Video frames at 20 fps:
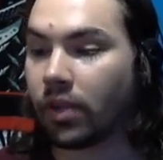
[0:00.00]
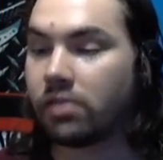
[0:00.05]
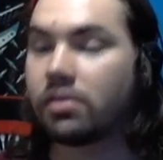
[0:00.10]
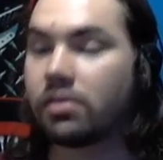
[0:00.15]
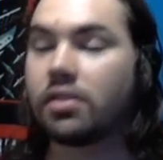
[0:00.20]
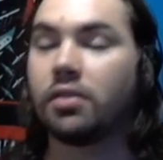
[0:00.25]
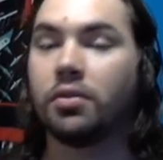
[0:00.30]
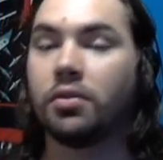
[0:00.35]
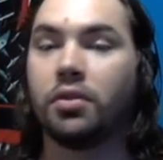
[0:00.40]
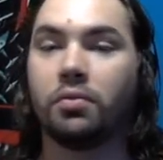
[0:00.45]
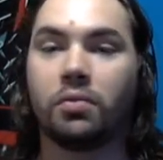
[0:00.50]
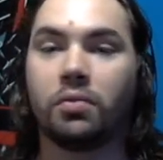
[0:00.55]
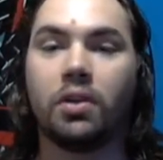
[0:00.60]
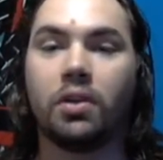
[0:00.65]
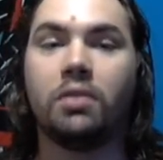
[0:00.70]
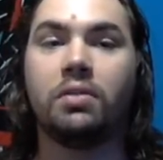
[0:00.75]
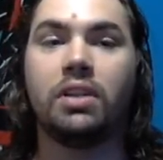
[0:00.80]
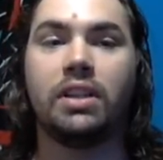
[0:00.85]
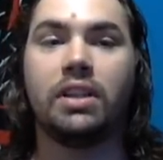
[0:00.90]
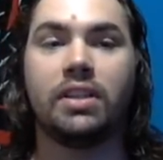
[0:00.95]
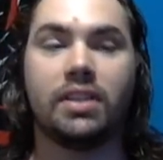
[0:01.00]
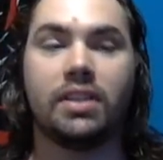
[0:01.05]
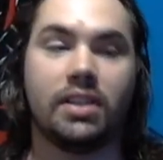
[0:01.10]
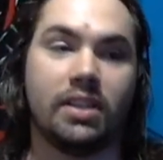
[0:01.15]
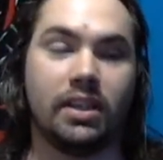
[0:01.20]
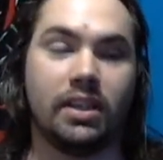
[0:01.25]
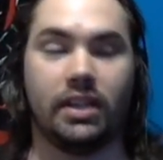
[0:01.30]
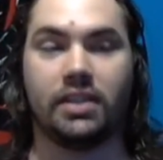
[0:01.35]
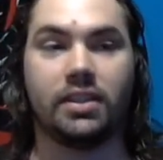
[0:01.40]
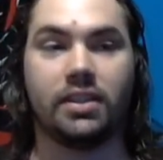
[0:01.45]
So Yaron
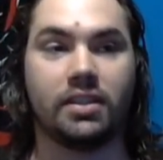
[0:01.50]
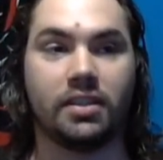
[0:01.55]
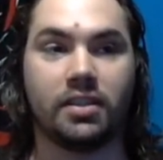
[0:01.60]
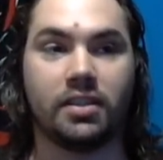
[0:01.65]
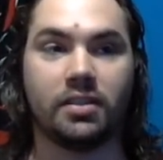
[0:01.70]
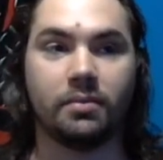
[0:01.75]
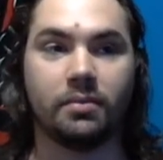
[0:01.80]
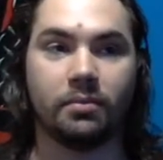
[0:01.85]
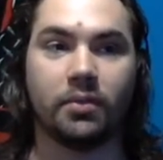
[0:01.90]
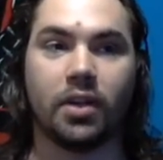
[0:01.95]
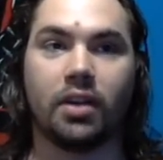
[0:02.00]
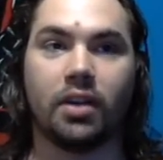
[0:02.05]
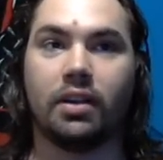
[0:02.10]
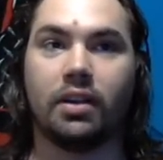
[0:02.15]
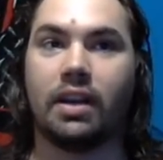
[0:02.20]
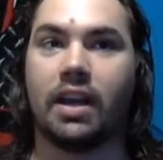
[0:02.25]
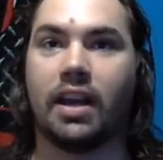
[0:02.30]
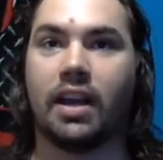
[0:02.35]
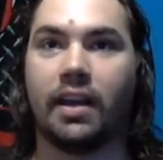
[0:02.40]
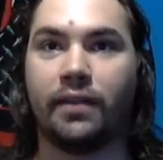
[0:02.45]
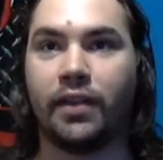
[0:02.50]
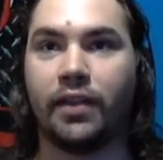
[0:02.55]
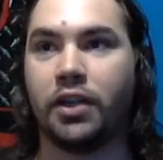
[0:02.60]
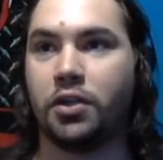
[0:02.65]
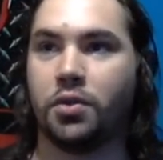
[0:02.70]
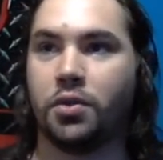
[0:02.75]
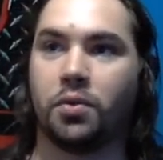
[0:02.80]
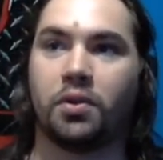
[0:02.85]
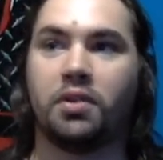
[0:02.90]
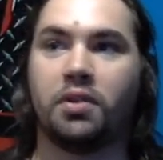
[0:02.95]
insists on having
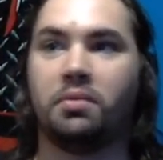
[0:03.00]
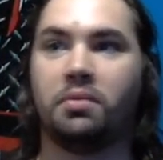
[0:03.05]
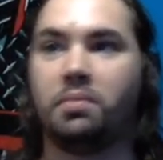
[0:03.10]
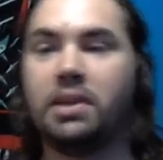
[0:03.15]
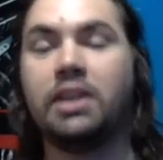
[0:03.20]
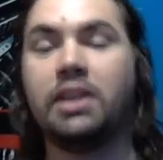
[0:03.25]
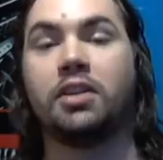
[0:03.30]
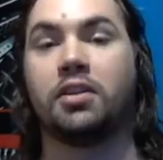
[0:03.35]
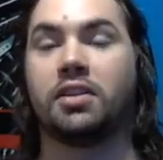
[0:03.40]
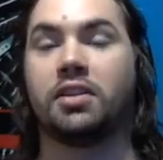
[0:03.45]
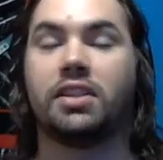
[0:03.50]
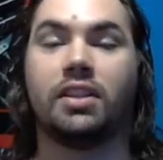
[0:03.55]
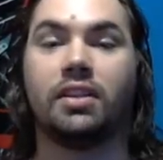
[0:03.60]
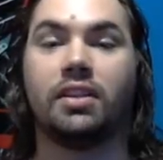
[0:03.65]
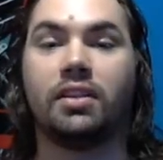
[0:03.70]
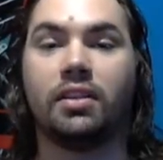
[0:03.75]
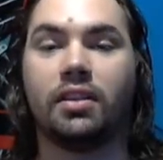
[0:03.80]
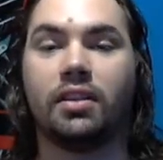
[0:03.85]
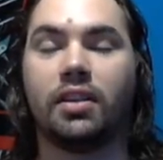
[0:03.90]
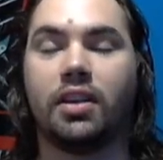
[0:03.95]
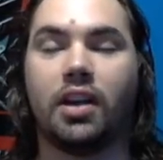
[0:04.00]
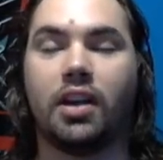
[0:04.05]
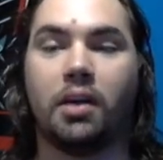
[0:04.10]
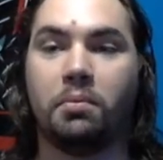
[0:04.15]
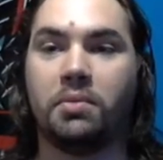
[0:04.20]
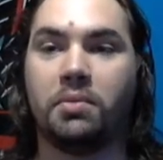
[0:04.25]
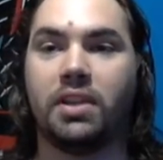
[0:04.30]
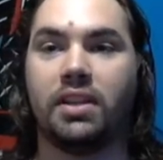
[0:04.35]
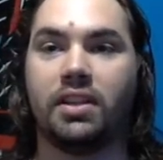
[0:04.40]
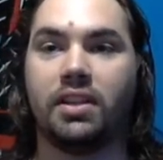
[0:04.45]
Jordan Peterson
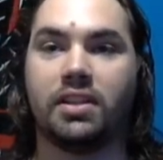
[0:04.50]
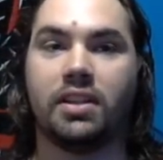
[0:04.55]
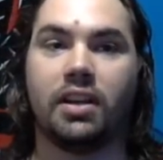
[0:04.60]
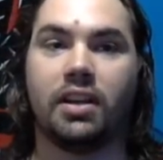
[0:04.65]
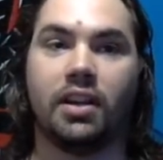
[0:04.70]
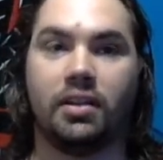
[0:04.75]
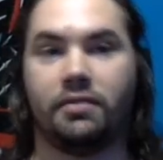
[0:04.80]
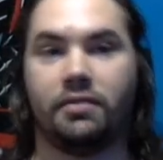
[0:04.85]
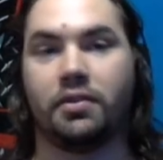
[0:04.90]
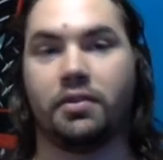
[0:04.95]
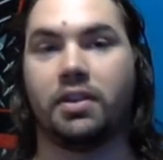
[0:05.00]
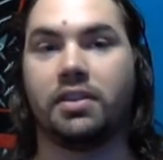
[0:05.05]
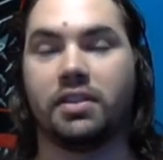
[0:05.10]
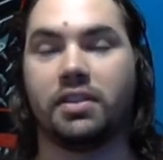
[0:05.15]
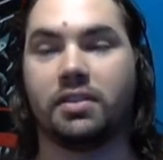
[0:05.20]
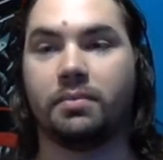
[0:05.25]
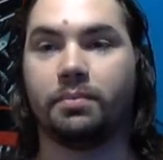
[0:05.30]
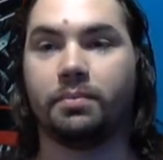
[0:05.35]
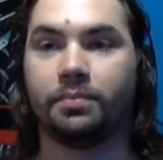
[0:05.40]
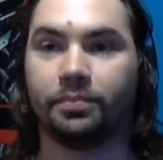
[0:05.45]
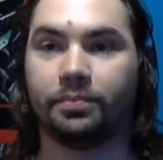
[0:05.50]
come to this conference.